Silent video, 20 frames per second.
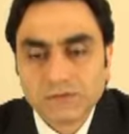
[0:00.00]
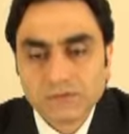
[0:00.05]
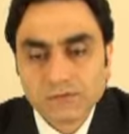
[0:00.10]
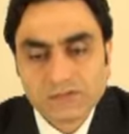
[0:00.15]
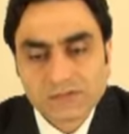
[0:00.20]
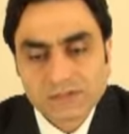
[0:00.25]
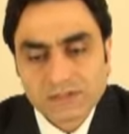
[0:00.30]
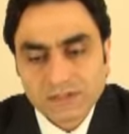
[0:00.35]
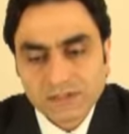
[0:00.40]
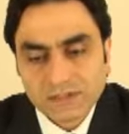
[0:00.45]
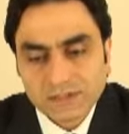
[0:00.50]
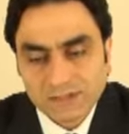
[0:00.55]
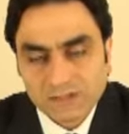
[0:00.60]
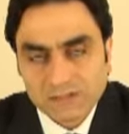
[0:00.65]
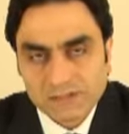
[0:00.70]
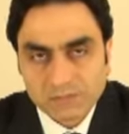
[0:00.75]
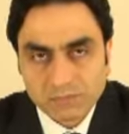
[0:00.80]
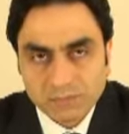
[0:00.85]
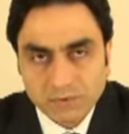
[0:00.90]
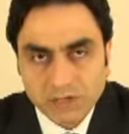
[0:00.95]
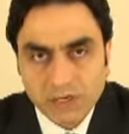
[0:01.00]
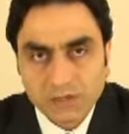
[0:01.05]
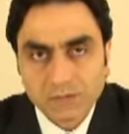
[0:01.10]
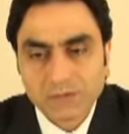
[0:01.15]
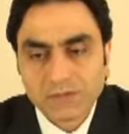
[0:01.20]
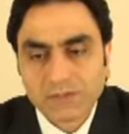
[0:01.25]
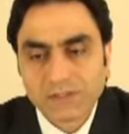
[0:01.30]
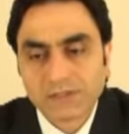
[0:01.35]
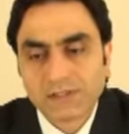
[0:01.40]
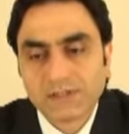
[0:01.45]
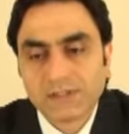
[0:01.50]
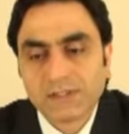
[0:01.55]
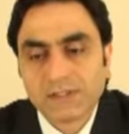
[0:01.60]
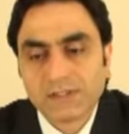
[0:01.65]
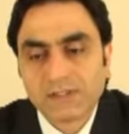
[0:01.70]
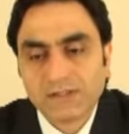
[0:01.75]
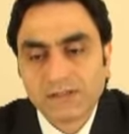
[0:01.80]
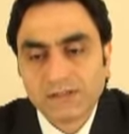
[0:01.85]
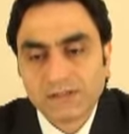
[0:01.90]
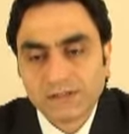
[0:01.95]
use his power
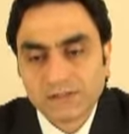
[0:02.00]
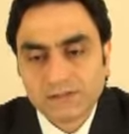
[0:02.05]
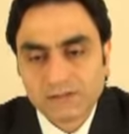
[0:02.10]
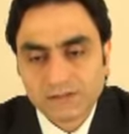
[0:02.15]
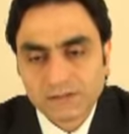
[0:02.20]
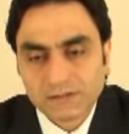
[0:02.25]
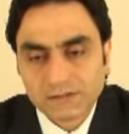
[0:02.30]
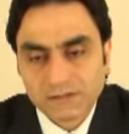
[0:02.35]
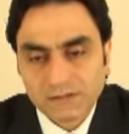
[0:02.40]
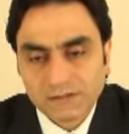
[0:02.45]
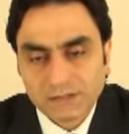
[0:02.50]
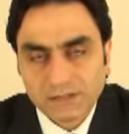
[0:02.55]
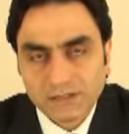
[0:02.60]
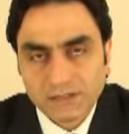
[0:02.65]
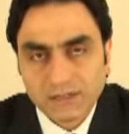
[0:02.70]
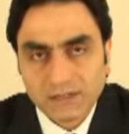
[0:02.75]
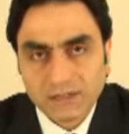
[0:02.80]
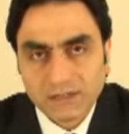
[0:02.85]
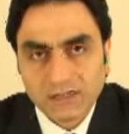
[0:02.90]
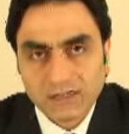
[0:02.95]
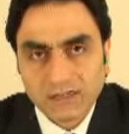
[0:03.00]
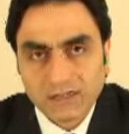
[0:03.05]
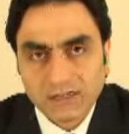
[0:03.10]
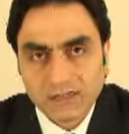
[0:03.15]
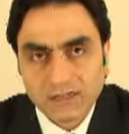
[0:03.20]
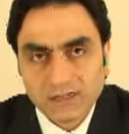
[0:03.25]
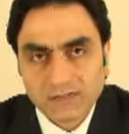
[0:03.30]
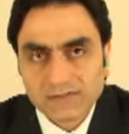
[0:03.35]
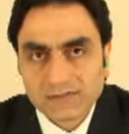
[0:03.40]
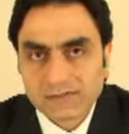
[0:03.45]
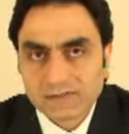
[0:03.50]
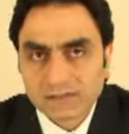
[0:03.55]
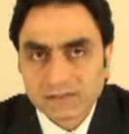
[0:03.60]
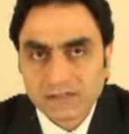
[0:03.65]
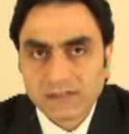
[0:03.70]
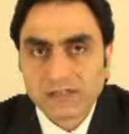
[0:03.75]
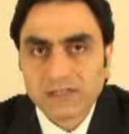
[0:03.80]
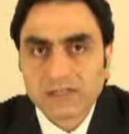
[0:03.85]
in uh, his